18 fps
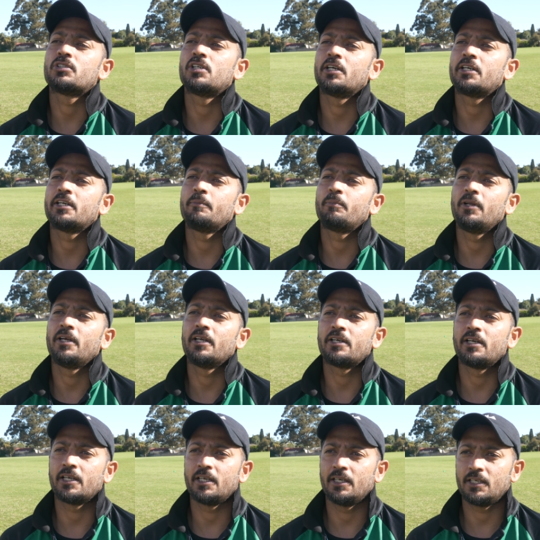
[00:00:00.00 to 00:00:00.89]
started
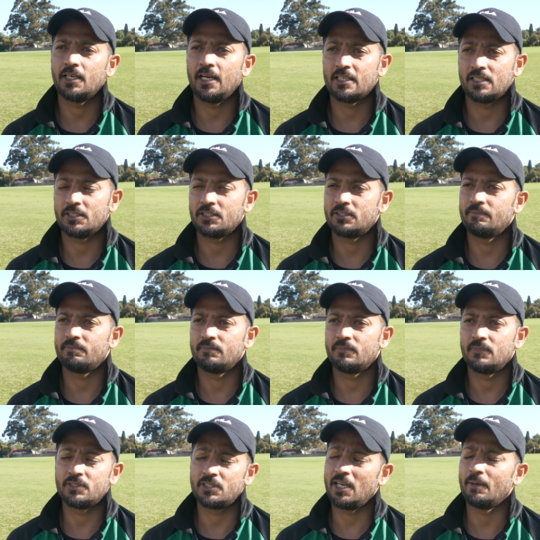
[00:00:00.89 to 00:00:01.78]
playing cricket as a
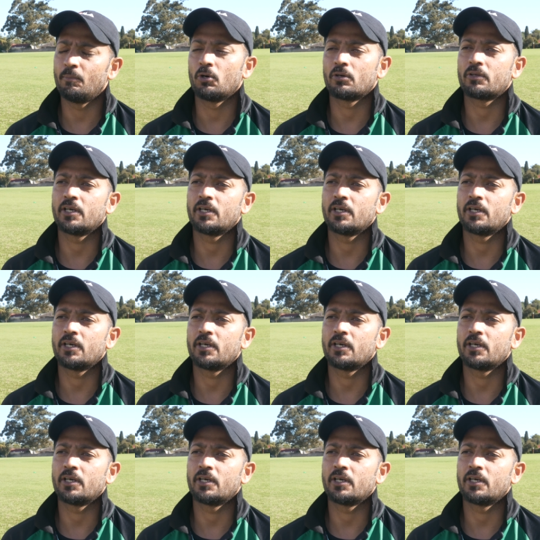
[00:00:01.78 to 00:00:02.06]
tape ball